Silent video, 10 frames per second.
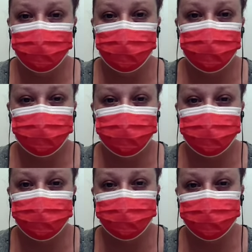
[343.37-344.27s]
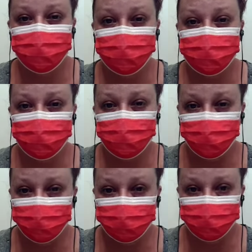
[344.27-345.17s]
because there just really isn't a whole
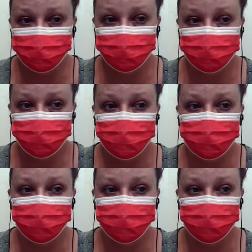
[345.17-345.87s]
lot of information.